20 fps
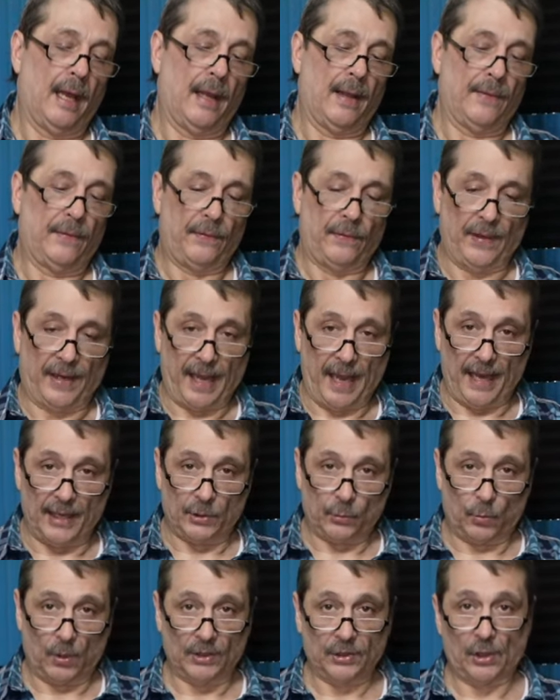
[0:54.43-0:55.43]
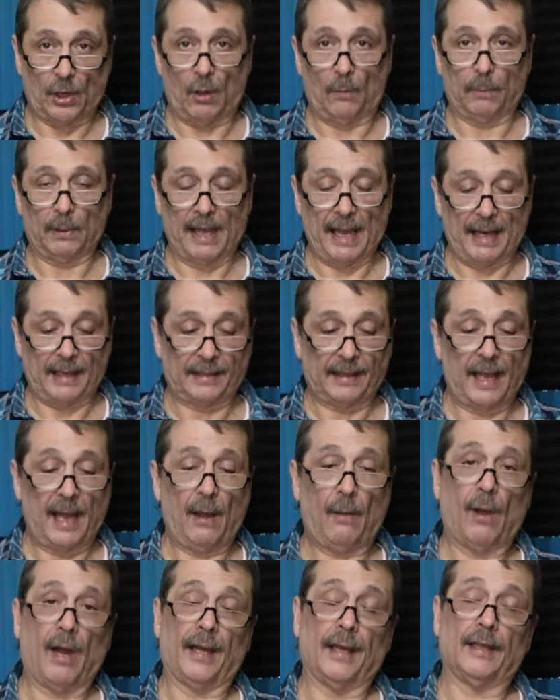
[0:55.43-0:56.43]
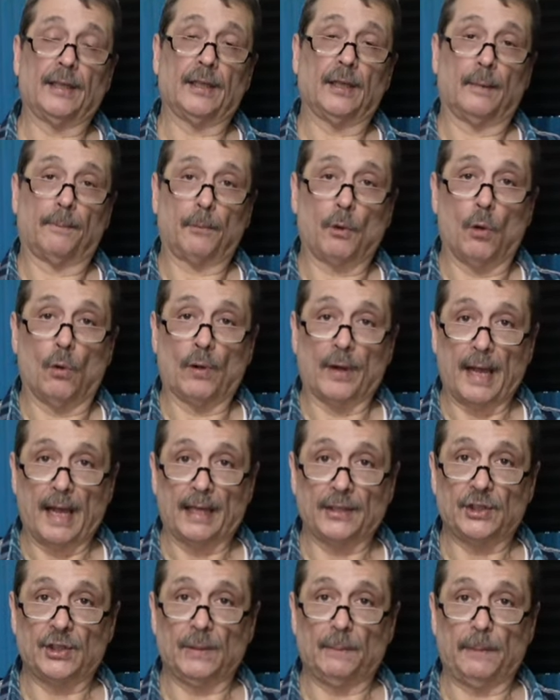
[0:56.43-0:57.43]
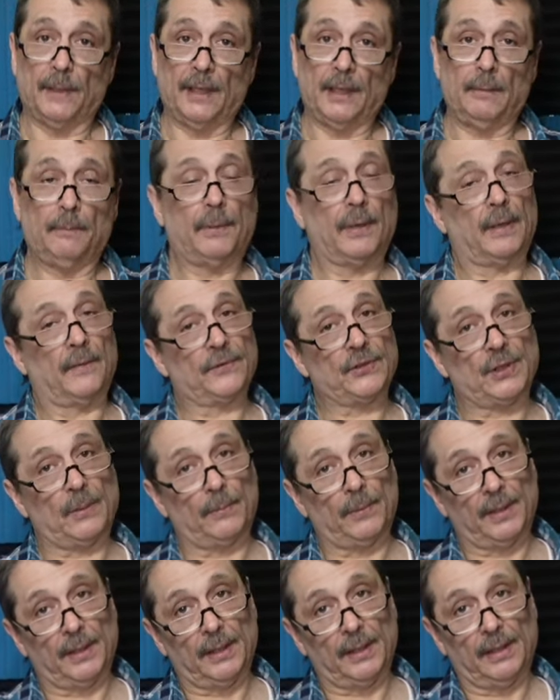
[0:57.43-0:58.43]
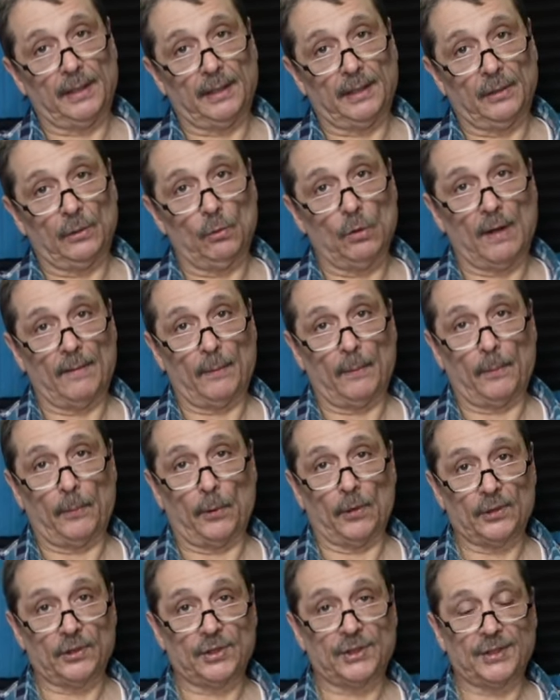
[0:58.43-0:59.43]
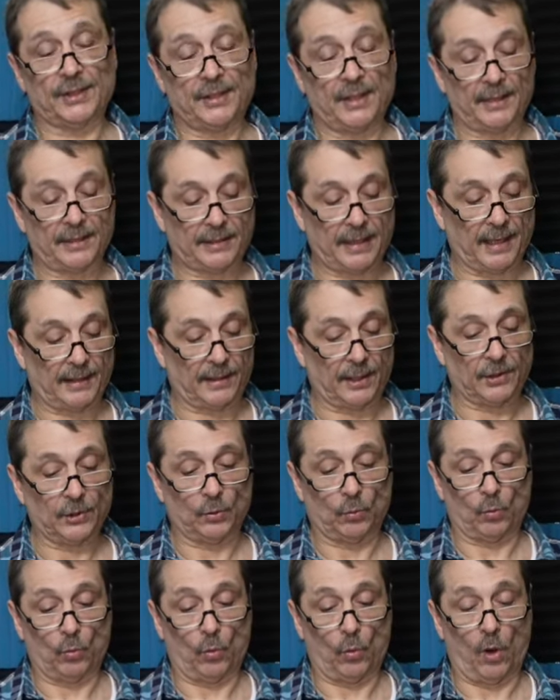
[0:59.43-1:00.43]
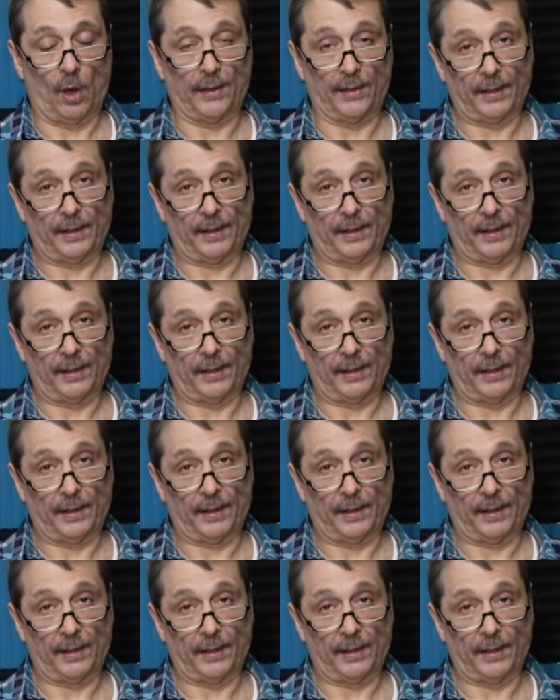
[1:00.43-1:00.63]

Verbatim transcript: The case was all blacked out. I ended up going RGB, but if somebody, whoever purchases this that doesn't want the